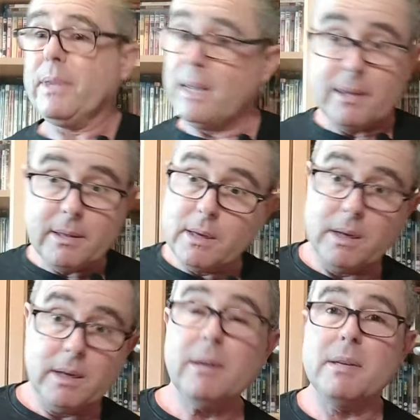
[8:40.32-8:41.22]
And
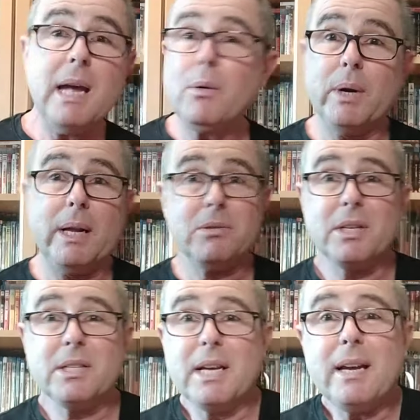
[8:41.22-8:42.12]
yeah, what else
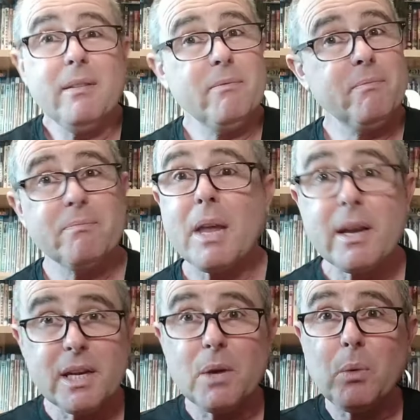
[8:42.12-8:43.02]
can I say?
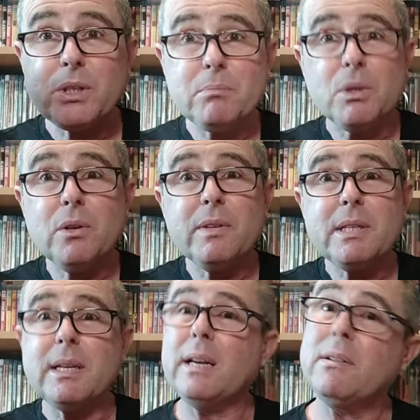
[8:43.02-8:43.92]
Keep watching
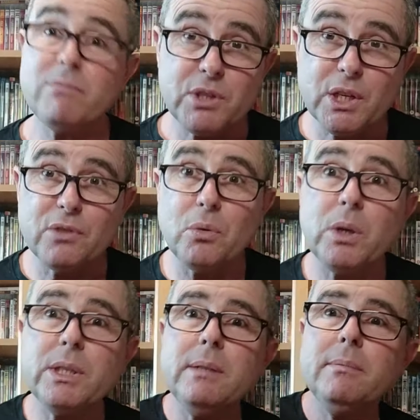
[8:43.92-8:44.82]
movies and cheers for
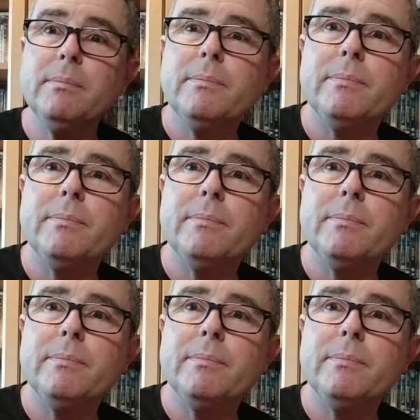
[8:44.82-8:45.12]
watching.